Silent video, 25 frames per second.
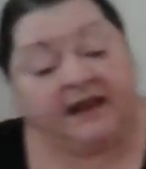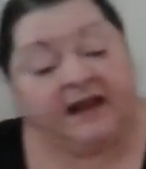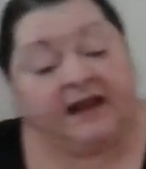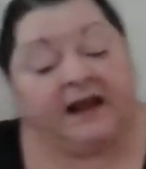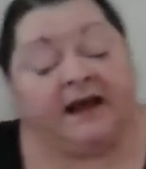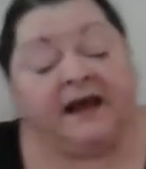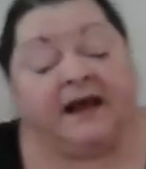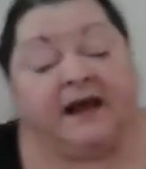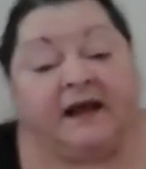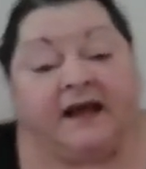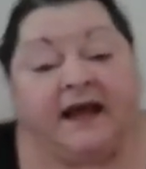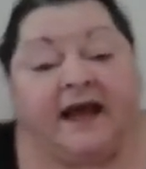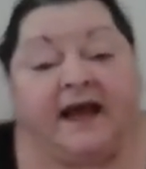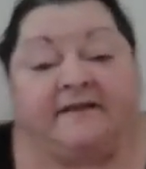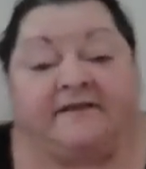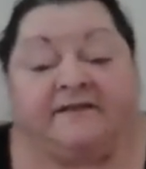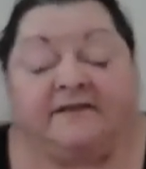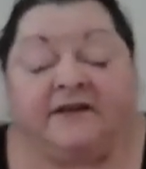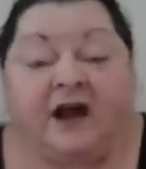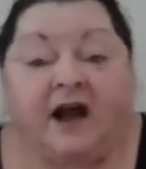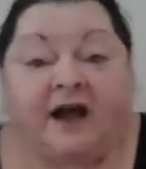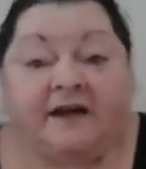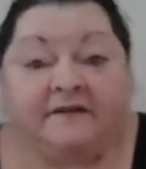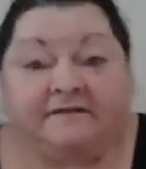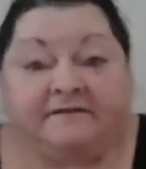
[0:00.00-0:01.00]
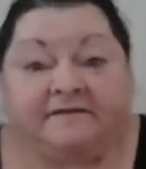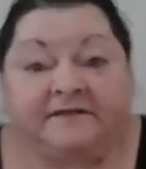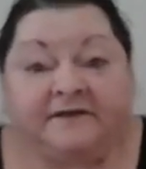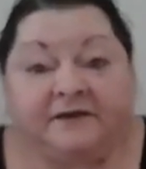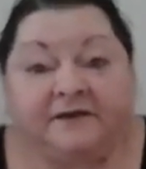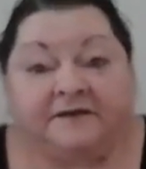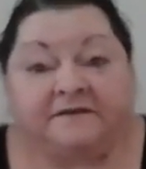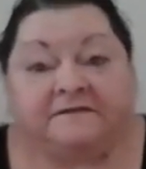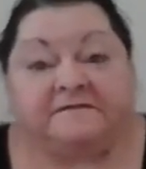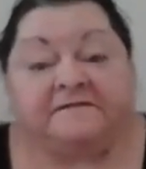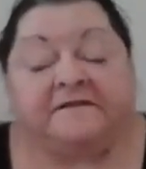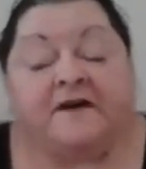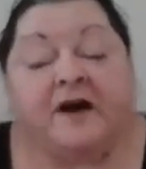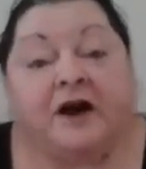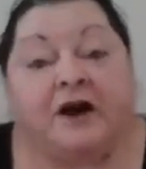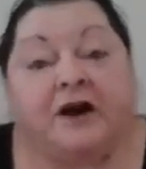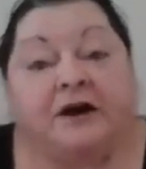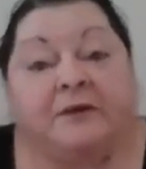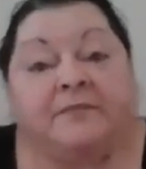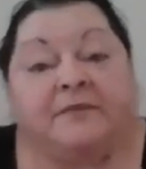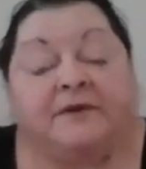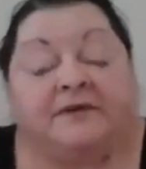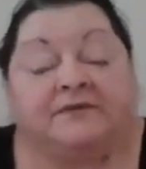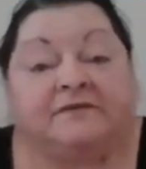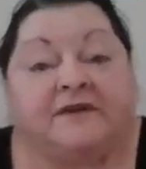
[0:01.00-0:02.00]
Haven't gotten very
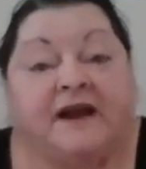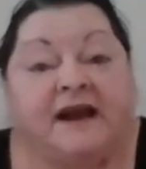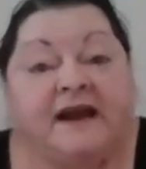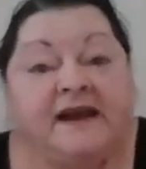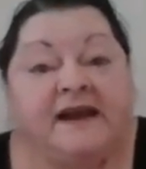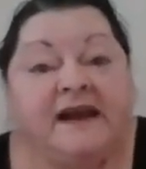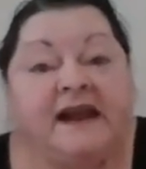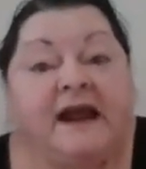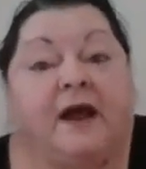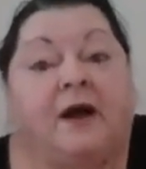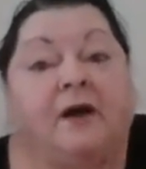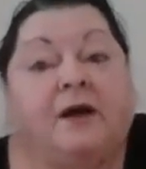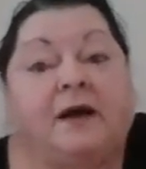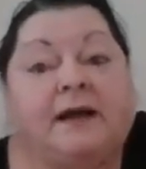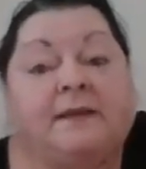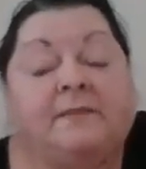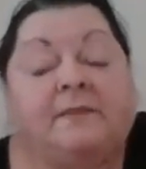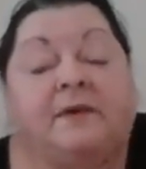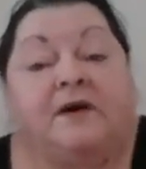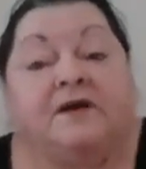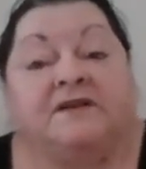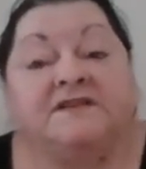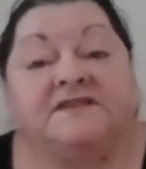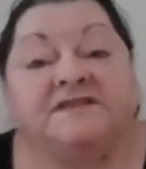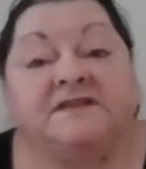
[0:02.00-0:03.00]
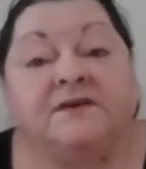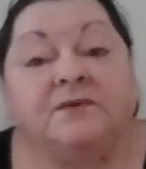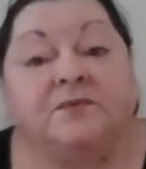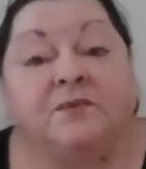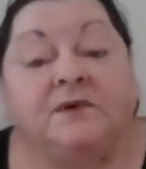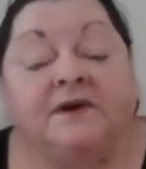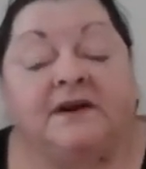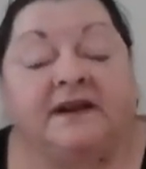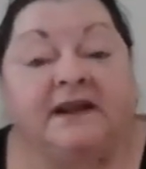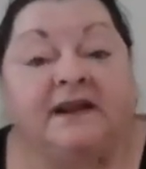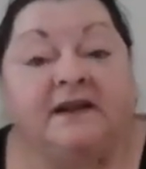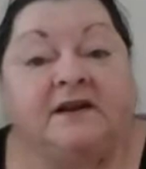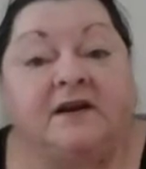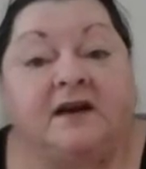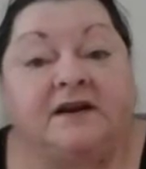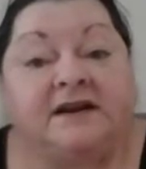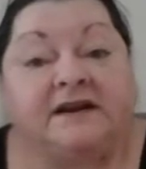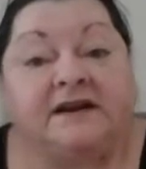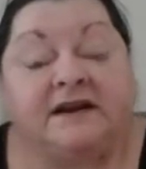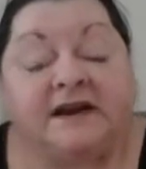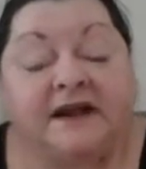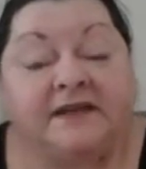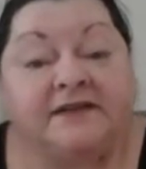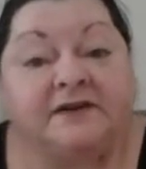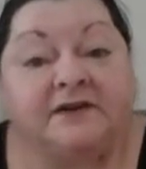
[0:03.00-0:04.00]
far, but right now I'm also working on
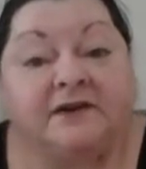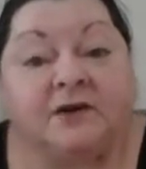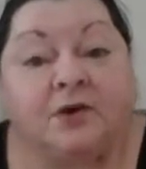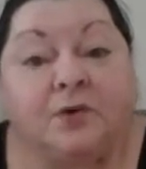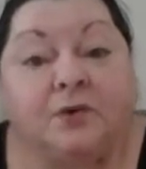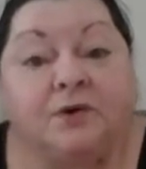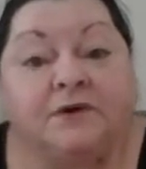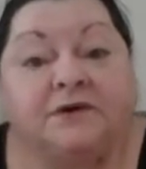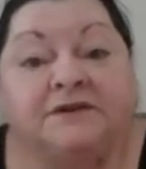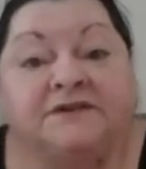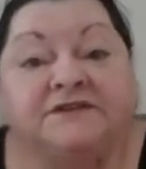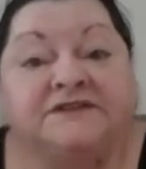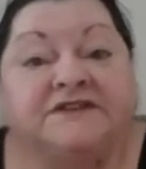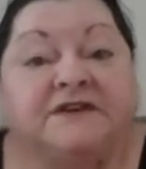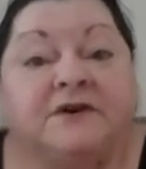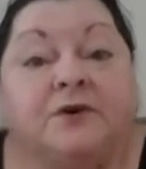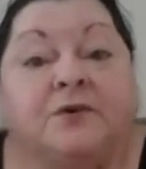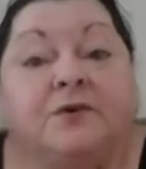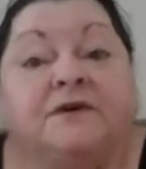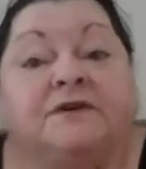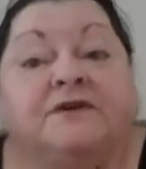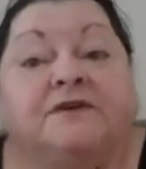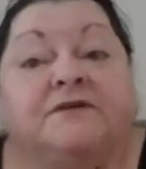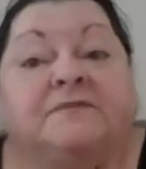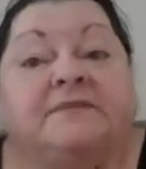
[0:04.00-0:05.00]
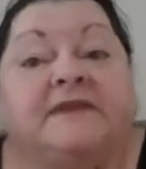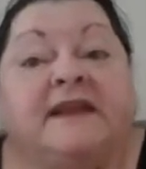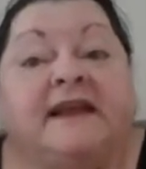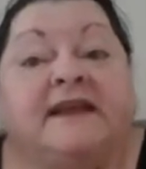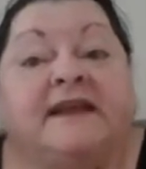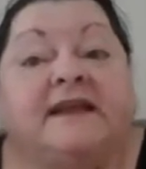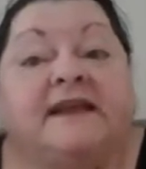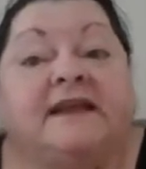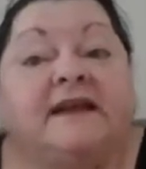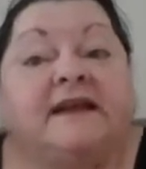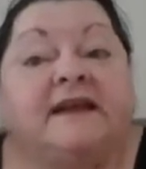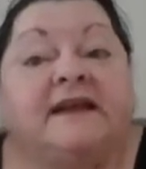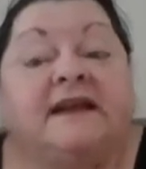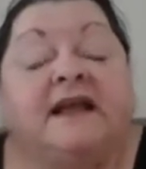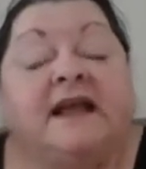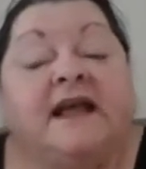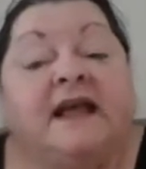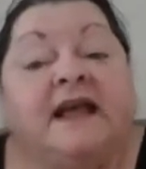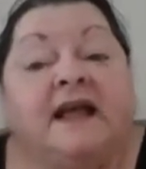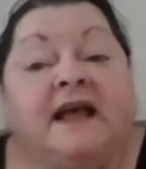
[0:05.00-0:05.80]
another corner to corner blanket.